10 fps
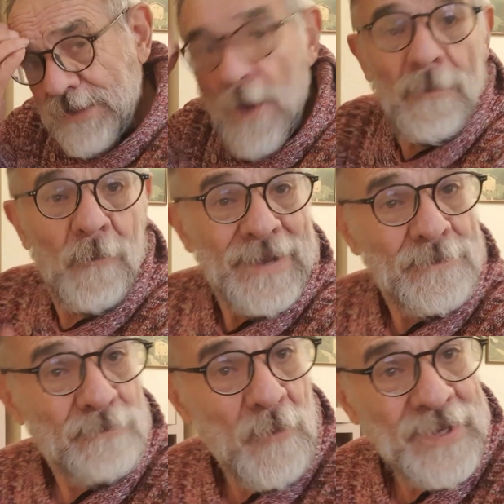bobby.
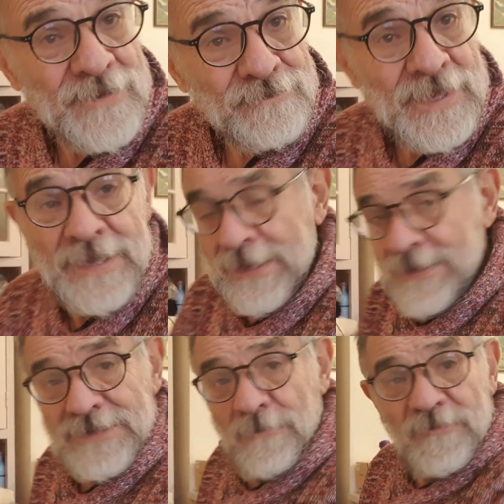
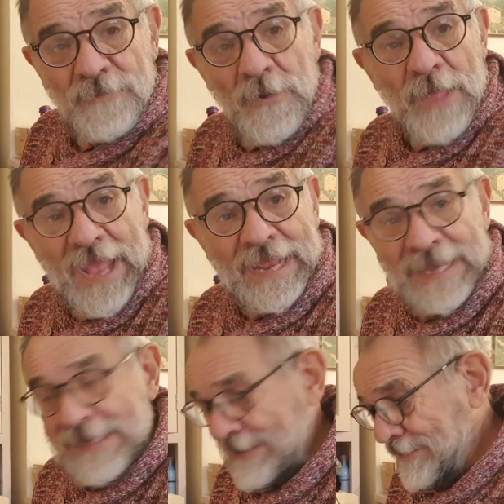So we've put that
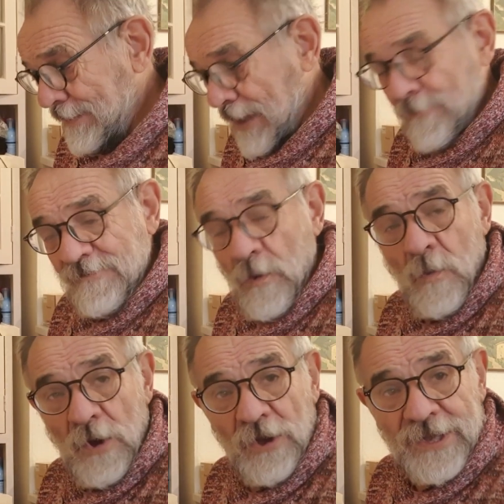in, and we're all
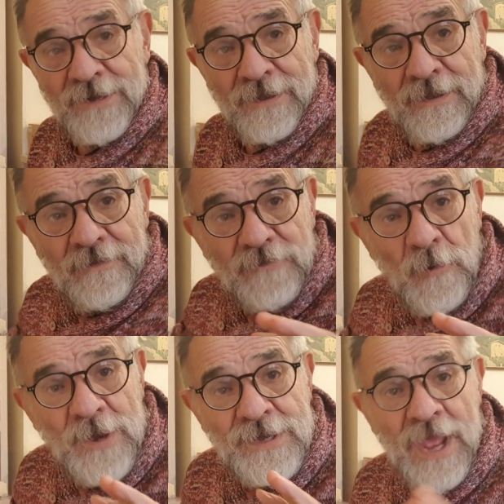working. So
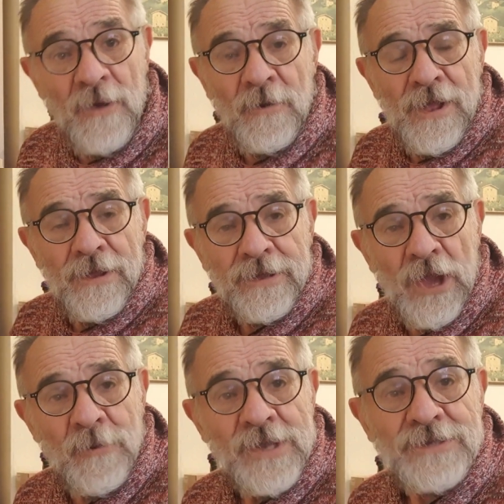we're now
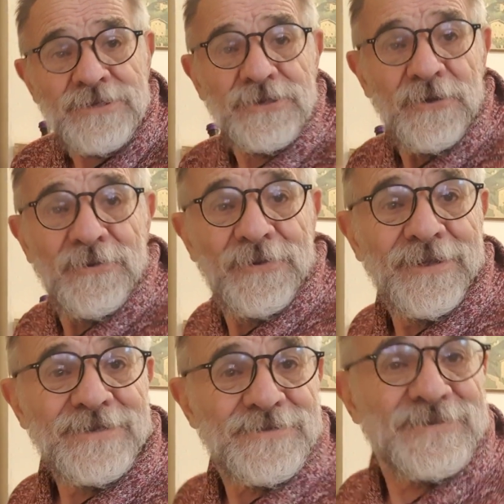going to do
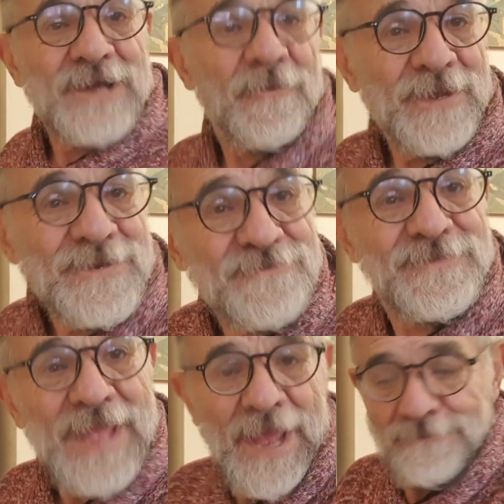some sewing.
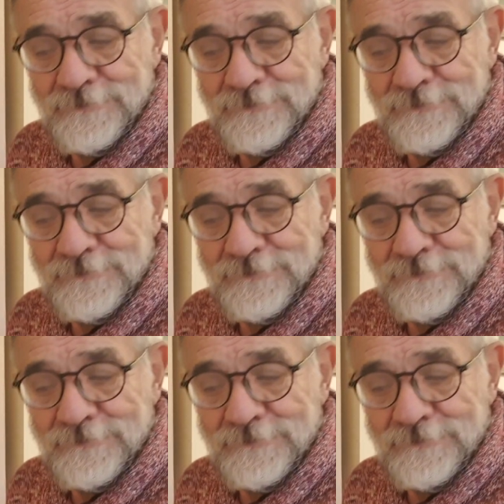Yeah.